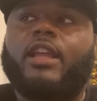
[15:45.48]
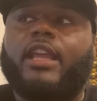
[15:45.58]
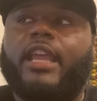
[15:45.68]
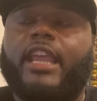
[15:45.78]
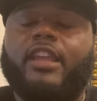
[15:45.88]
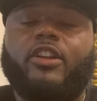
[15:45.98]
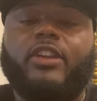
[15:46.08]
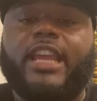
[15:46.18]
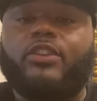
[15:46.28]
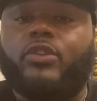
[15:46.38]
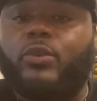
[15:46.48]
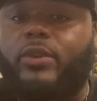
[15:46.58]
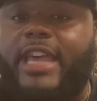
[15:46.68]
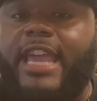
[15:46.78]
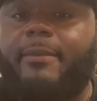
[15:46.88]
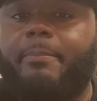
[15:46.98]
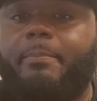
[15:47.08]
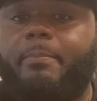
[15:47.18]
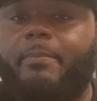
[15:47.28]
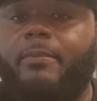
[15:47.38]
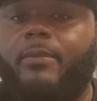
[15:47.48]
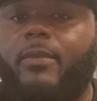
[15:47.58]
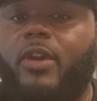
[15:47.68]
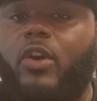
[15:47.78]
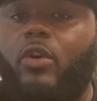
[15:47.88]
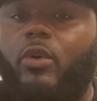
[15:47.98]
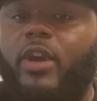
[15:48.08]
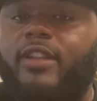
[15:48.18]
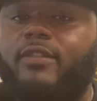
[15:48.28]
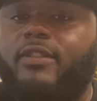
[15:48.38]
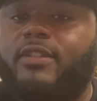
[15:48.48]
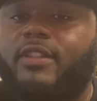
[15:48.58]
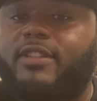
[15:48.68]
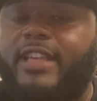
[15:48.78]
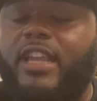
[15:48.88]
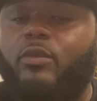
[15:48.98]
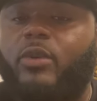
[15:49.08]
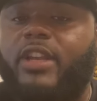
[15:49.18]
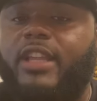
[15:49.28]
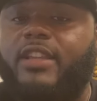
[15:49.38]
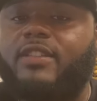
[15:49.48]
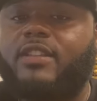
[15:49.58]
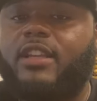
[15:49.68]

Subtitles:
it can either do that, or the second one is